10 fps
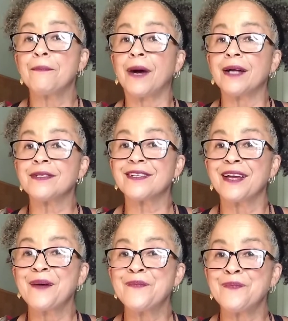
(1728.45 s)
much,
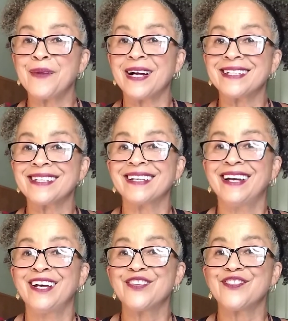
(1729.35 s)
much
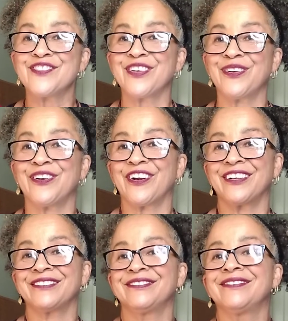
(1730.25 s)
sooner.